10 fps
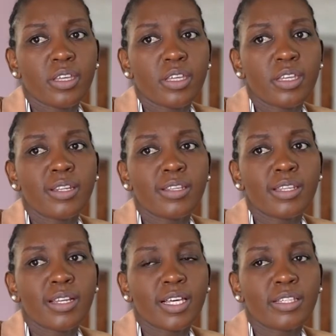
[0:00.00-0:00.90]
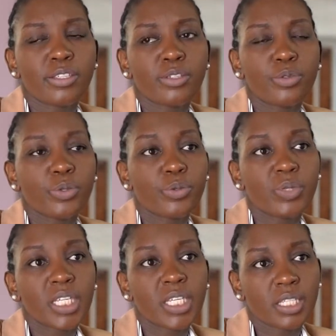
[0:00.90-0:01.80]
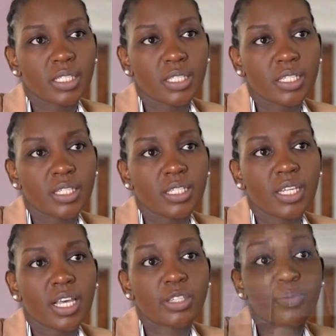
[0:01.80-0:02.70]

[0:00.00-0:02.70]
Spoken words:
in the last 2-3 years, it has